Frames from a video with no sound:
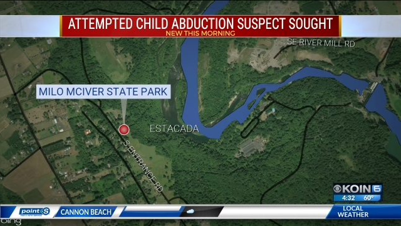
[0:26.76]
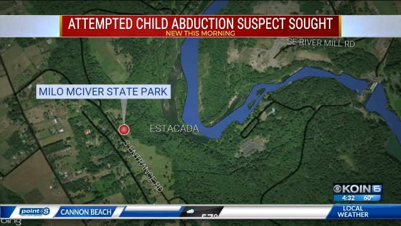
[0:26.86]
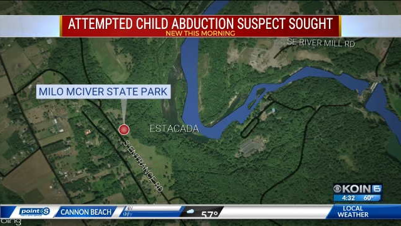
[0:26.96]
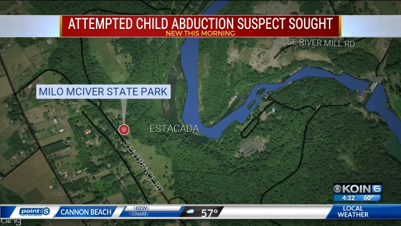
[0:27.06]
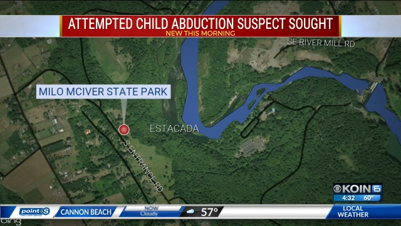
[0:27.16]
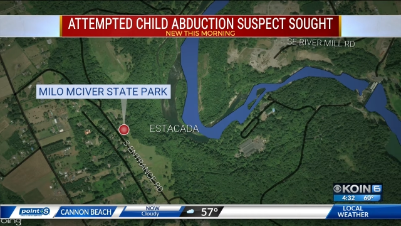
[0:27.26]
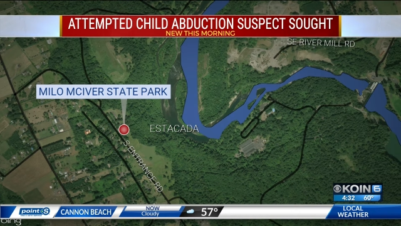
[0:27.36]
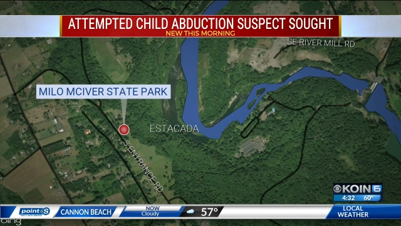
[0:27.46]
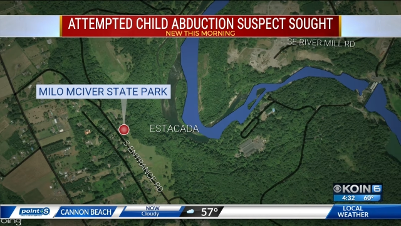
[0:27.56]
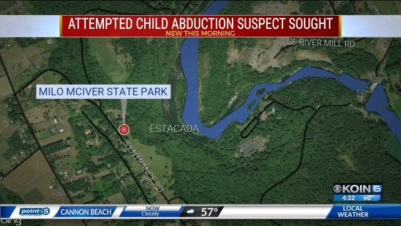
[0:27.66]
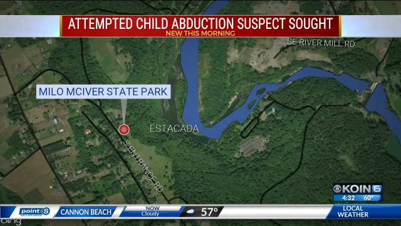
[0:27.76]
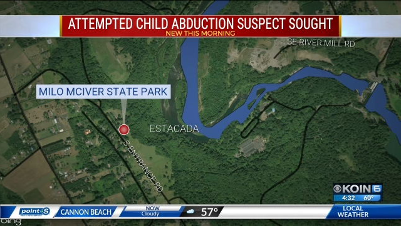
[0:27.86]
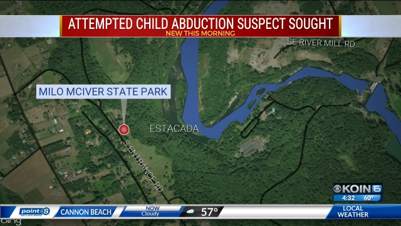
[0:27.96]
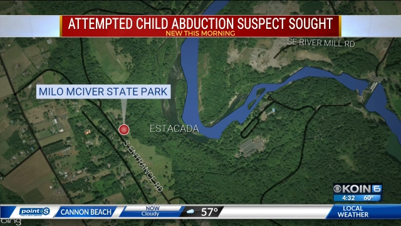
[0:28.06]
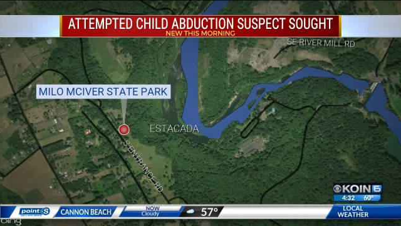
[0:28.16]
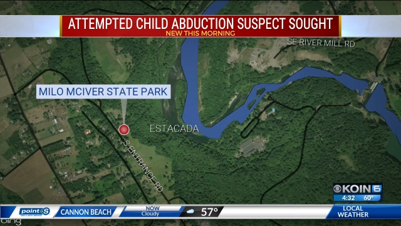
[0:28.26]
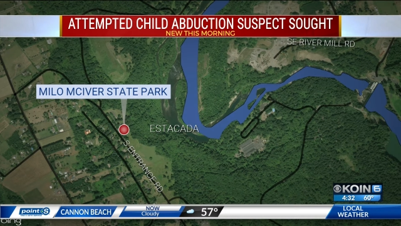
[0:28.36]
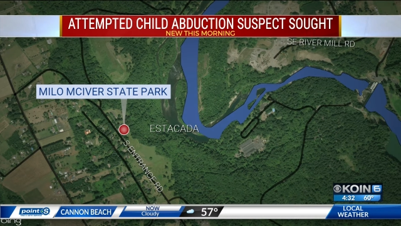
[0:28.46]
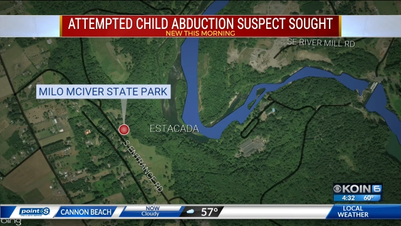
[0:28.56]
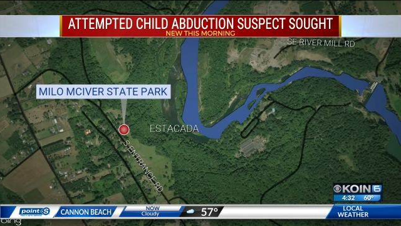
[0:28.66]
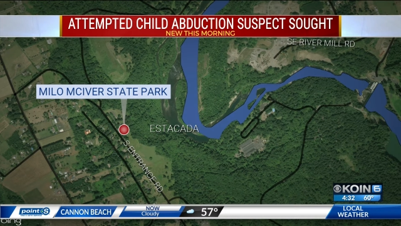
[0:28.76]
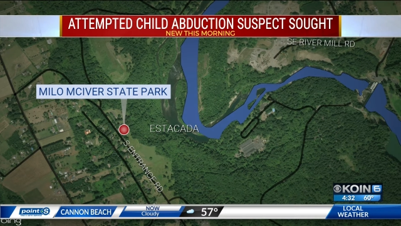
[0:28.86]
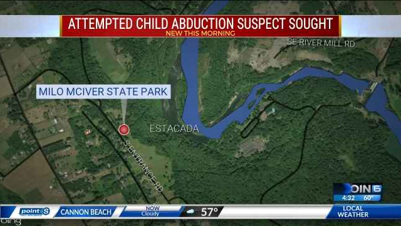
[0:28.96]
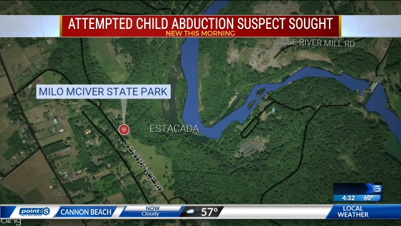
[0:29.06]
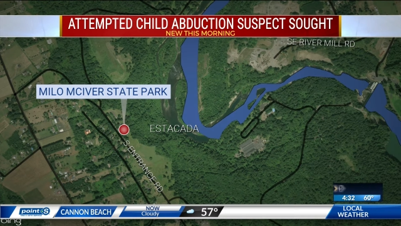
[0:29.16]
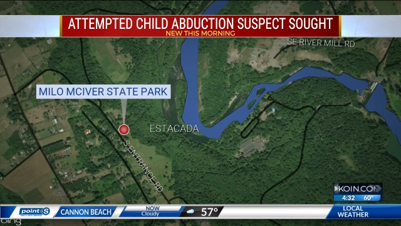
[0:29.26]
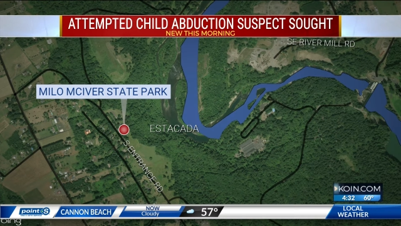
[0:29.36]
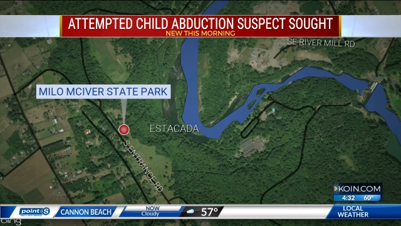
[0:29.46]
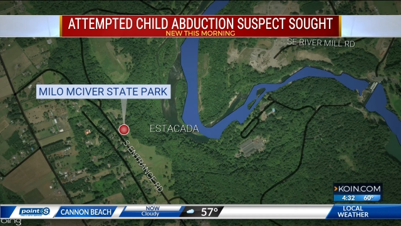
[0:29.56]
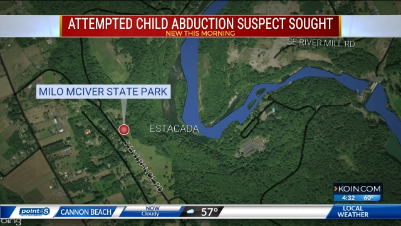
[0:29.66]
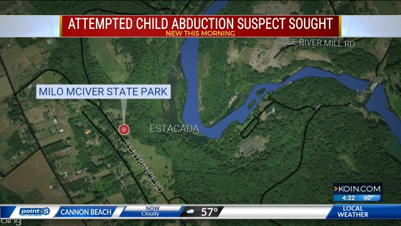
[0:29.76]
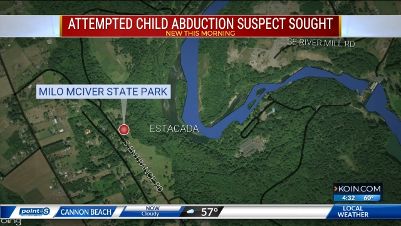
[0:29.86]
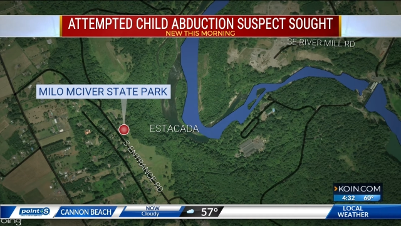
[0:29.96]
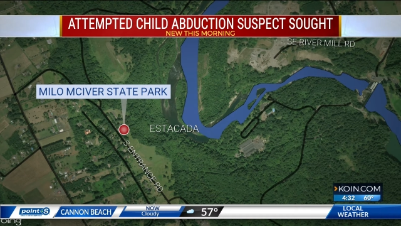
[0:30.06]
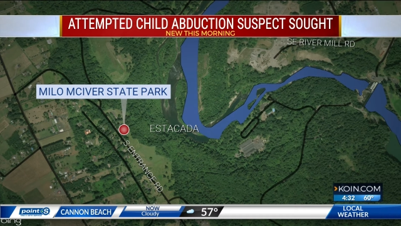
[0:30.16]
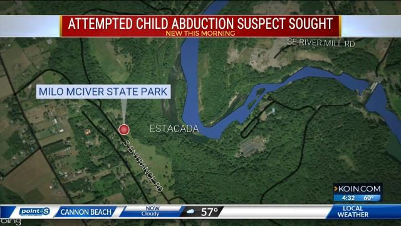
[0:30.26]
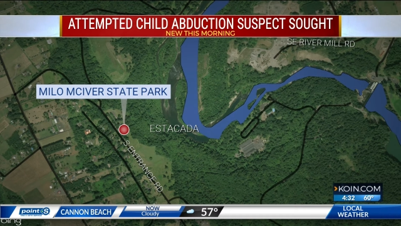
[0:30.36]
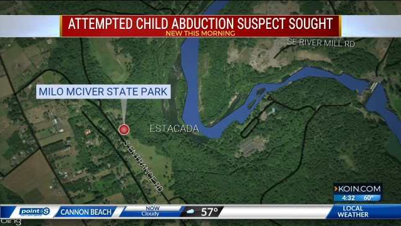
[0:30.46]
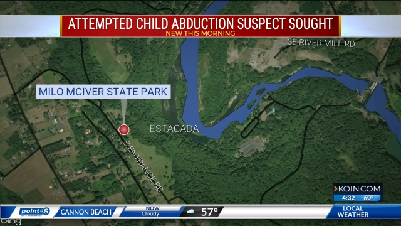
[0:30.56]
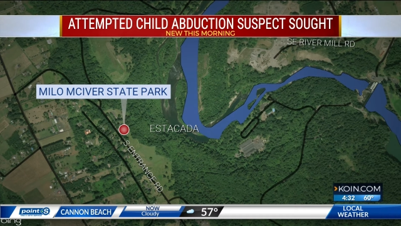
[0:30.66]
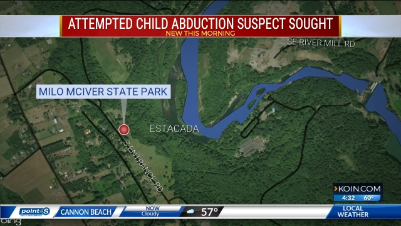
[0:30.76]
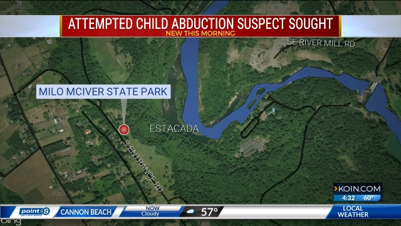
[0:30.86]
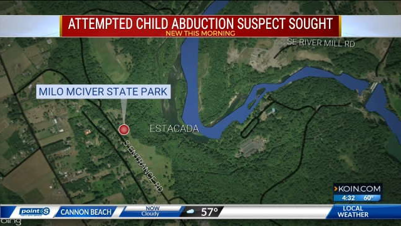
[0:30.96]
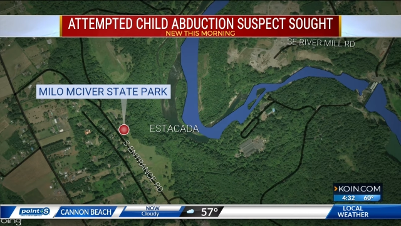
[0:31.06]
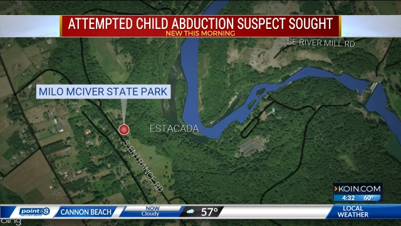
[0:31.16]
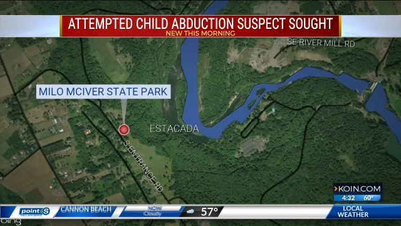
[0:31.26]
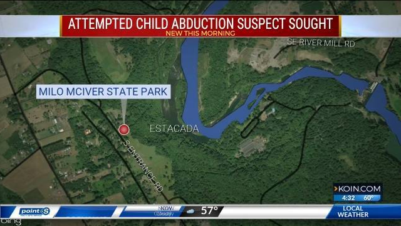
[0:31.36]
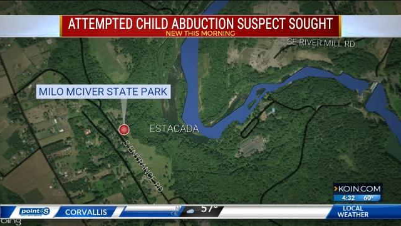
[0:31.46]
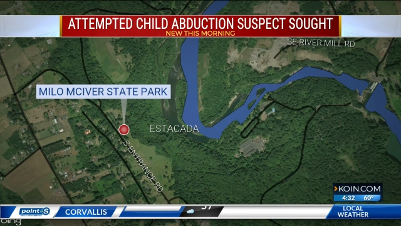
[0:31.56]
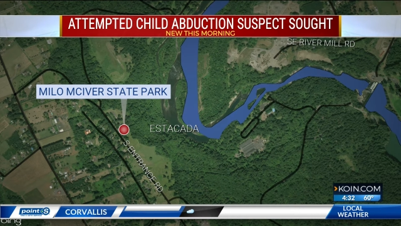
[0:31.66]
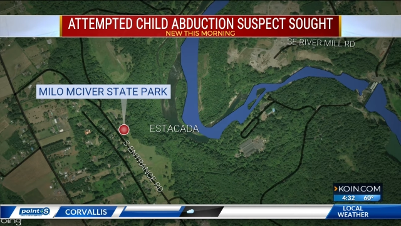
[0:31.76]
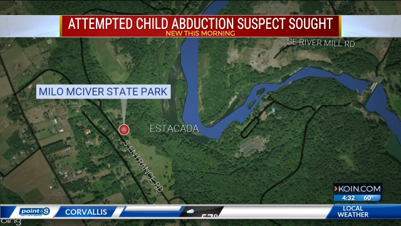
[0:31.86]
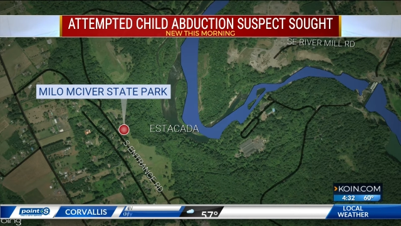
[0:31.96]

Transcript: Nobody's mouth can be seen.